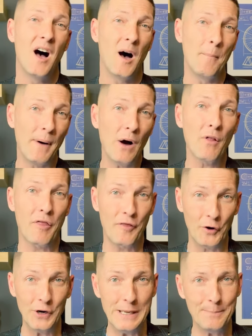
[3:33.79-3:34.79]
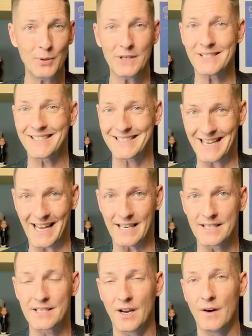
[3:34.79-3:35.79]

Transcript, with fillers: about 30%